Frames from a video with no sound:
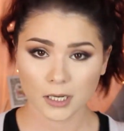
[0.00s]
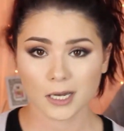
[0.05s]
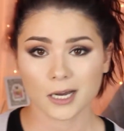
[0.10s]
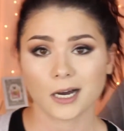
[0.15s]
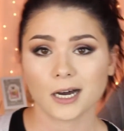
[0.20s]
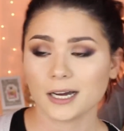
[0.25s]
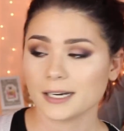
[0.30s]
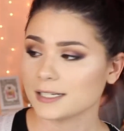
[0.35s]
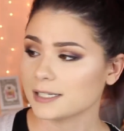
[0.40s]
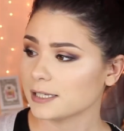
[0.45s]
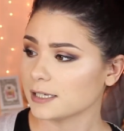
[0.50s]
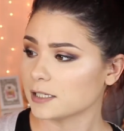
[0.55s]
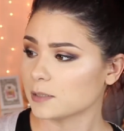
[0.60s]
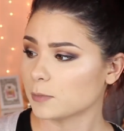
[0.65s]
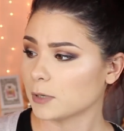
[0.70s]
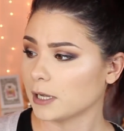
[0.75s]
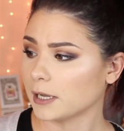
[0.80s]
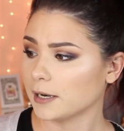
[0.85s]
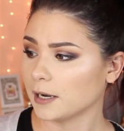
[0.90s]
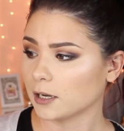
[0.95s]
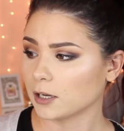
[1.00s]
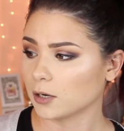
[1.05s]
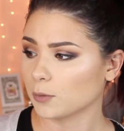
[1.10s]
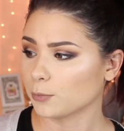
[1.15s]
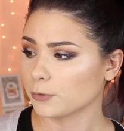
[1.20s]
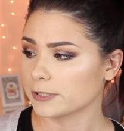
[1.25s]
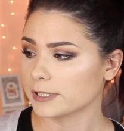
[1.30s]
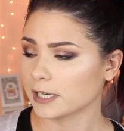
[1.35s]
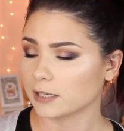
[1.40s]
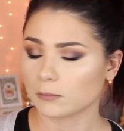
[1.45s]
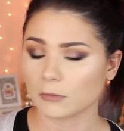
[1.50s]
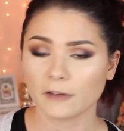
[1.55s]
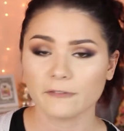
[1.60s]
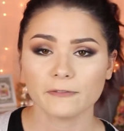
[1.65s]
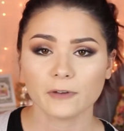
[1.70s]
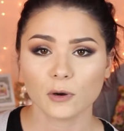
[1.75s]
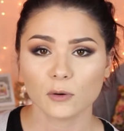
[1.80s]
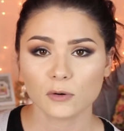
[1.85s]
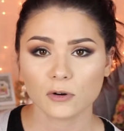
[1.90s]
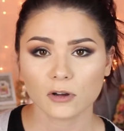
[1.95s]
Honestly, it's probably not going to protect my
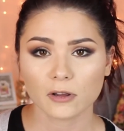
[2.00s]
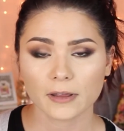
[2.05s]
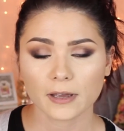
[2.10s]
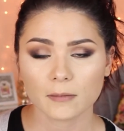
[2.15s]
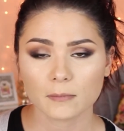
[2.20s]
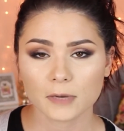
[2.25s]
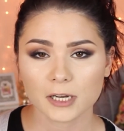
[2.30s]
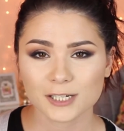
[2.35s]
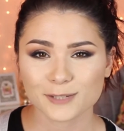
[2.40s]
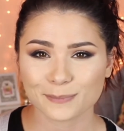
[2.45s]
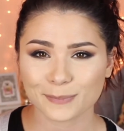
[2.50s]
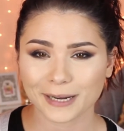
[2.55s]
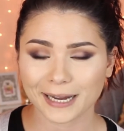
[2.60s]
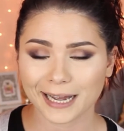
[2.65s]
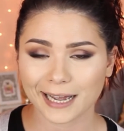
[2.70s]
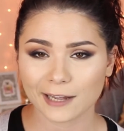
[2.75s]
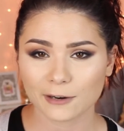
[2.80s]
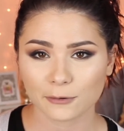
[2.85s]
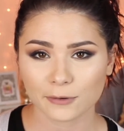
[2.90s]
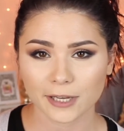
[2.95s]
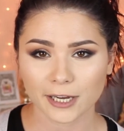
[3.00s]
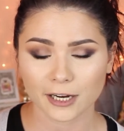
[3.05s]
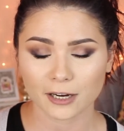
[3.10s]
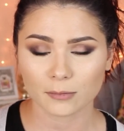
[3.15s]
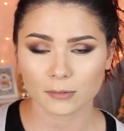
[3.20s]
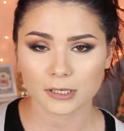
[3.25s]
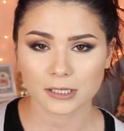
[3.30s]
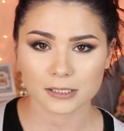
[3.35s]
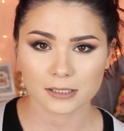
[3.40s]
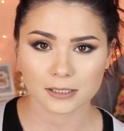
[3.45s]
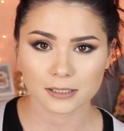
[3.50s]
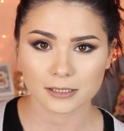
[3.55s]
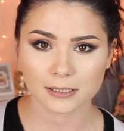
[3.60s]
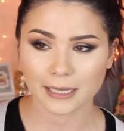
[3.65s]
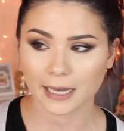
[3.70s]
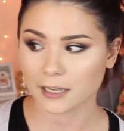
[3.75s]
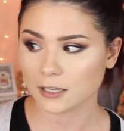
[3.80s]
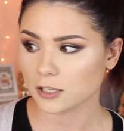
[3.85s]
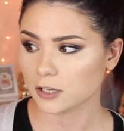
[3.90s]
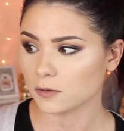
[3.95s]
phone all that much, but I don't care because it's
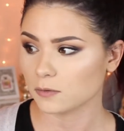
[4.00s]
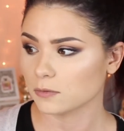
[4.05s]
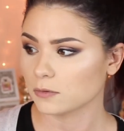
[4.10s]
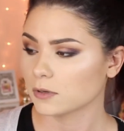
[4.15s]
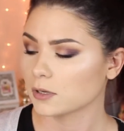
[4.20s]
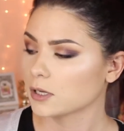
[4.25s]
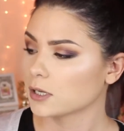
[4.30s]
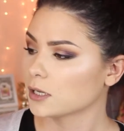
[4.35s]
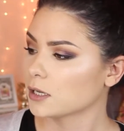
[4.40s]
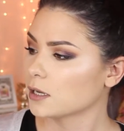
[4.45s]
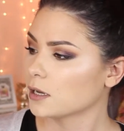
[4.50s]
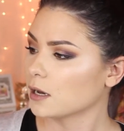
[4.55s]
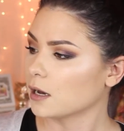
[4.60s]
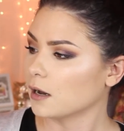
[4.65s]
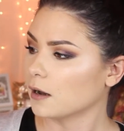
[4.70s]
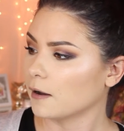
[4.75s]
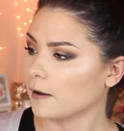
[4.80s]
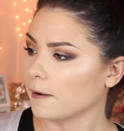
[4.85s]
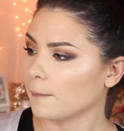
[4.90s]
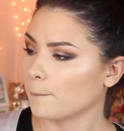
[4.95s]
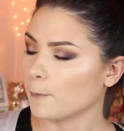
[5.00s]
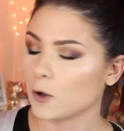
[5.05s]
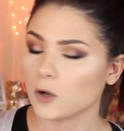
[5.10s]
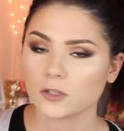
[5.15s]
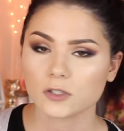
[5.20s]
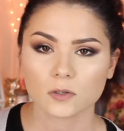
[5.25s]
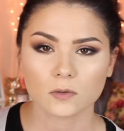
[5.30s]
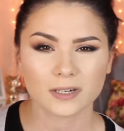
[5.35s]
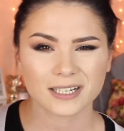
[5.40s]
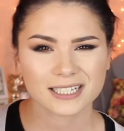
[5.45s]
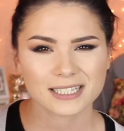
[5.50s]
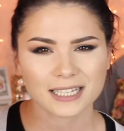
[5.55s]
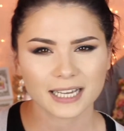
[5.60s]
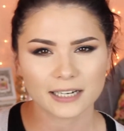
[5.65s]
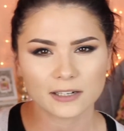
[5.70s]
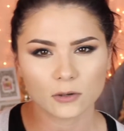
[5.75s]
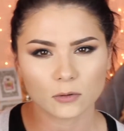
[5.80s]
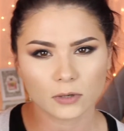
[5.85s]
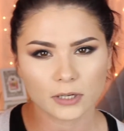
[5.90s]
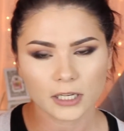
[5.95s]
that cute. Also, on a
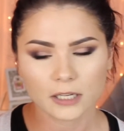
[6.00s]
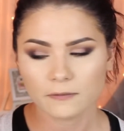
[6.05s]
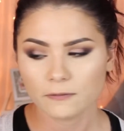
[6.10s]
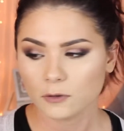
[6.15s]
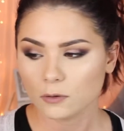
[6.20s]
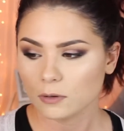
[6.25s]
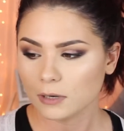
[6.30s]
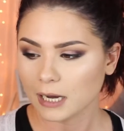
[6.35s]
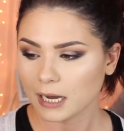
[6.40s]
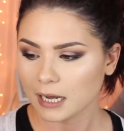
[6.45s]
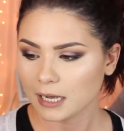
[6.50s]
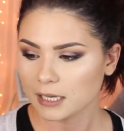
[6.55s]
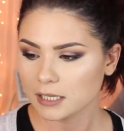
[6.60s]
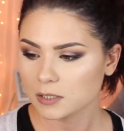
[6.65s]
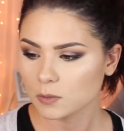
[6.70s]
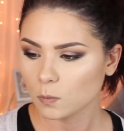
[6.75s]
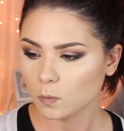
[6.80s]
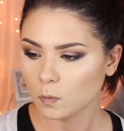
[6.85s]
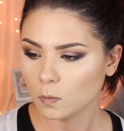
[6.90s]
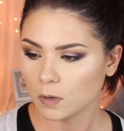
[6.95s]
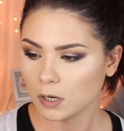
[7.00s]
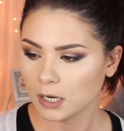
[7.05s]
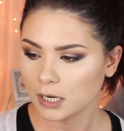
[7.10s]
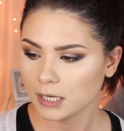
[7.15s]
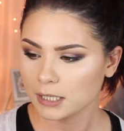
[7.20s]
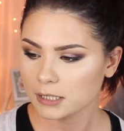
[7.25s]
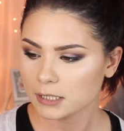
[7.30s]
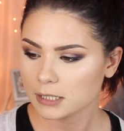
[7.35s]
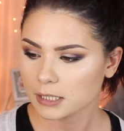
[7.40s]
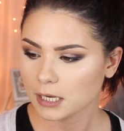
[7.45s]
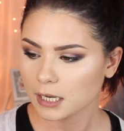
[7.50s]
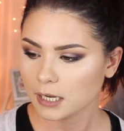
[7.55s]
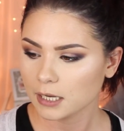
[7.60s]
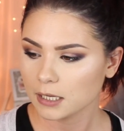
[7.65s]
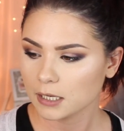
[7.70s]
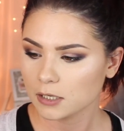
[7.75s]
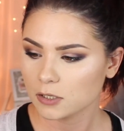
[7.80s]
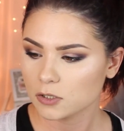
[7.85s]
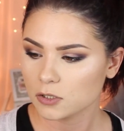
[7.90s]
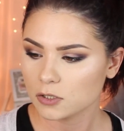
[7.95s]
side note, if you guys want, I
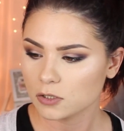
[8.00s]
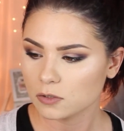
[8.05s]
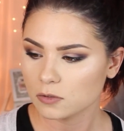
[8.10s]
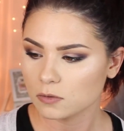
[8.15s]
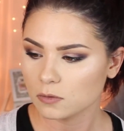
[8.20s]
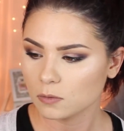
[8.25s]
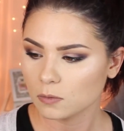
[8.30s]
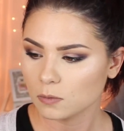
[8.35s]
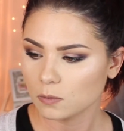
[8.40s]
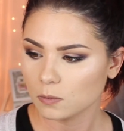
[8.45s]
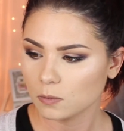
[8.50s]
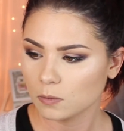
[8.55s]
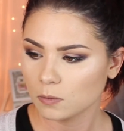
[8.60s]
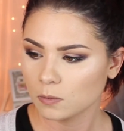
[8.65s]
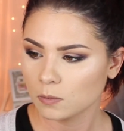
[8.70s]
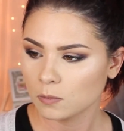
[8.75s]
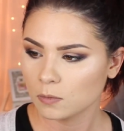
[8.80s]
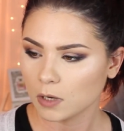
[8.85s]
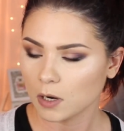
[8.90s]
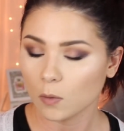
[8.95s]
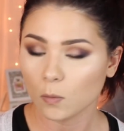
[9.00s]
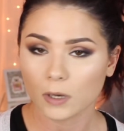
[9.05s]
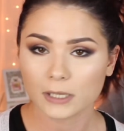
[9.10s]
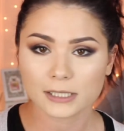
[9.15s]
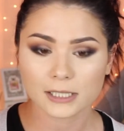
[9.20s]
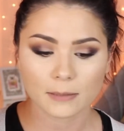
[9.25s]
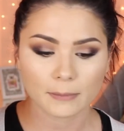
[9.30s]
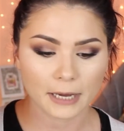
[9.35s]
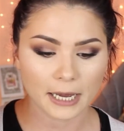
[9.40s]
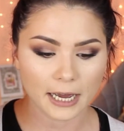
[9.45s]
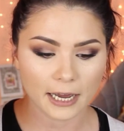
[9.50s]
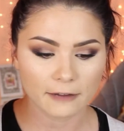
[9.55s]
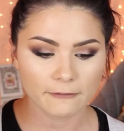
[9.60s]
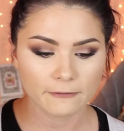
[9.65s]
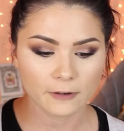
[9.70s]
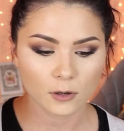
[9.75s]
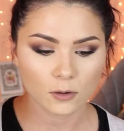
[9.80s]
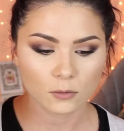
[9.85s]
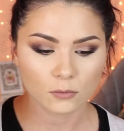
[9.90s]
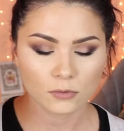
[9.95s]
can do a what's on my
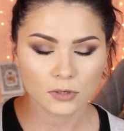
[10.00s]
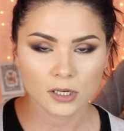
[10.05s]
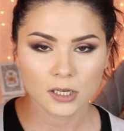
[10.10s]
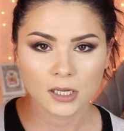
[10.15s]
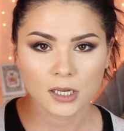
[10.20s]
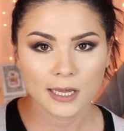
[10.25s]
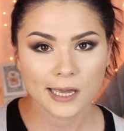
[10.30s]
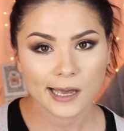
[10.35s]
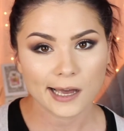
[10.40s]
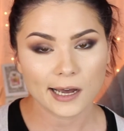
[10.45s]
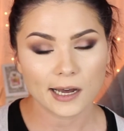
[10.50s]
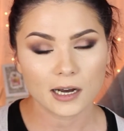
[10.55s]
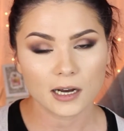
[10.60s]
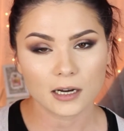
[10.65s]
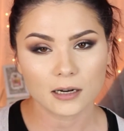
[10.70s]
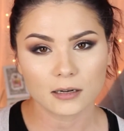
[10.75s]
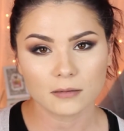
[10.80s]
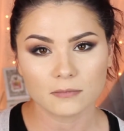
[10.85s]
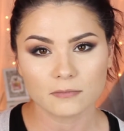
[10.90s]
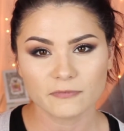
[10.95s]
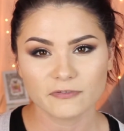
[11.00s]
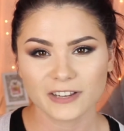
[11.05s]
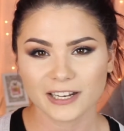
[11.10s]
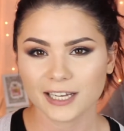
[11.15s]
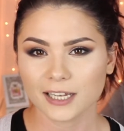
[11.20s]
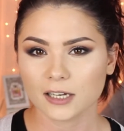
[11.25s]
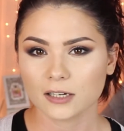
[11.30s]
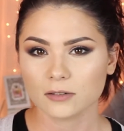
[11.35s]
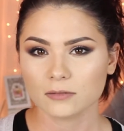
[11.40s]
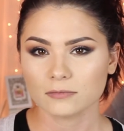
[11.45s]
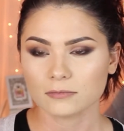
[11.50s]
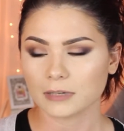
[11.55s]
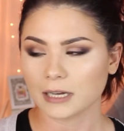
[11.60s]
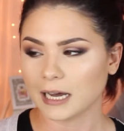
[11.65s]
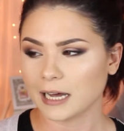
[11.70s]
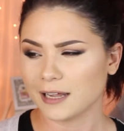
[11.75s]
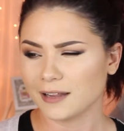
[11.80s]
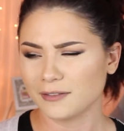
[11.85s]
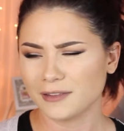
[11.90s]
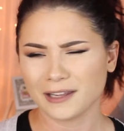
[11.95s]
iPhone video.
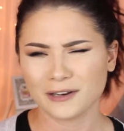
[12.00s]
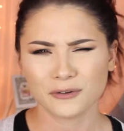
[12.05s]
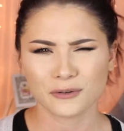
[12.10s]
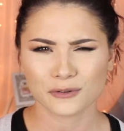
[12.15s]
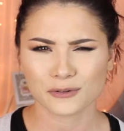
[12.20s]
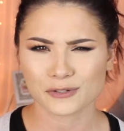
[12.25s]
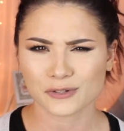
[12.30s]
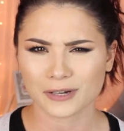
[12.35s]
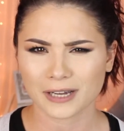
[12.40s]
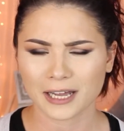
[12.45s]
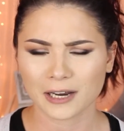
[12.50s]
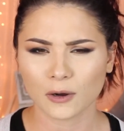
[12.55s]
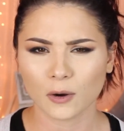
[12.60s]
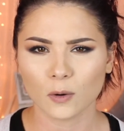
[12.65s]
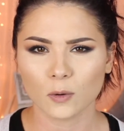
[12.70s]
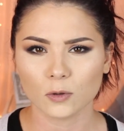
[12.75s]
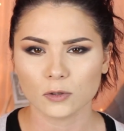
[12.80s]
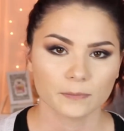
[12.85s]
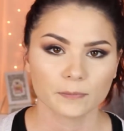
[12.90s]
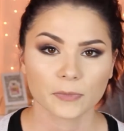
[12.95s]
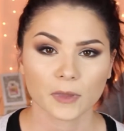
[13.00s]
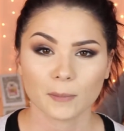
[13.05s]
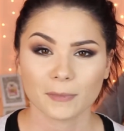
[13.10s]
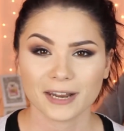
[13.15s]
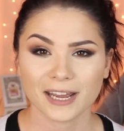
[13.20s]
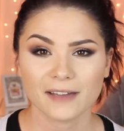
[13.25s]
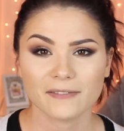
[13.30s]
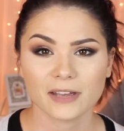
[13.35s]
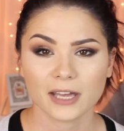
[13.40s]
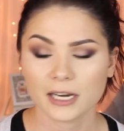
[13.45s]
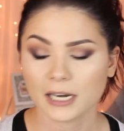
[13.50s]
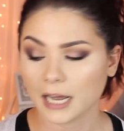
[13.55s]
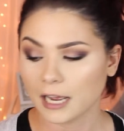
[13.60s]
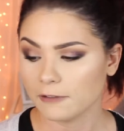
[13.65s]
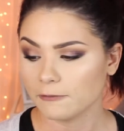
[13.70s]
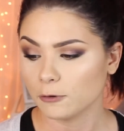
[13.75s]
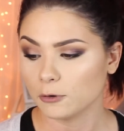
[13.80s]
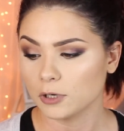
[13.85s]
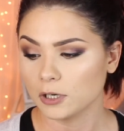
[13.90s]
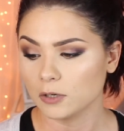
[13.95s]
I know those are kind of old, but I haven't had
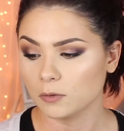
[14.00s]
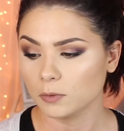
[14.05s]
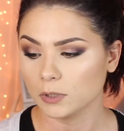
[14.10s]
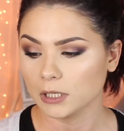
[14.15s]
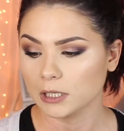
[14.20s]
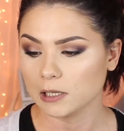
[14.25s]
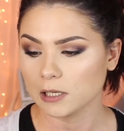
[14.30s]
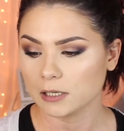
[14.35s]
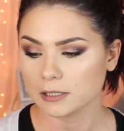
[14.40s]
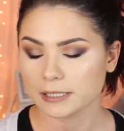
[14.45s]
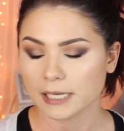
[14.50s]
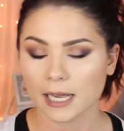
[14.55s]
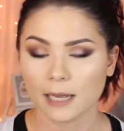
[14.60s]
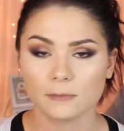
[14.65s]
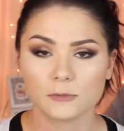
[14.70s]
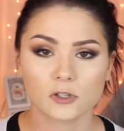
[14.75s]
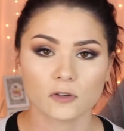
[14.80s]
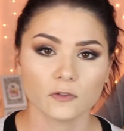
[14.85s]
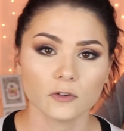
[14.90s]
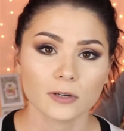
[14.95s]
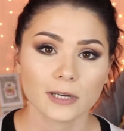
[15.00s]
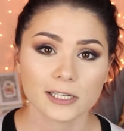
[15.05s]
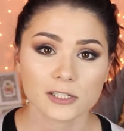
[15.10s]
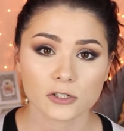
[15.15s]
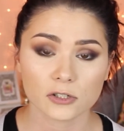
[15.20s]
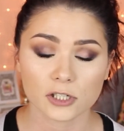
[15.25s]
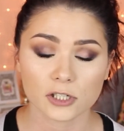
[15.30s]
an iPhone in a really long time, so if you guys are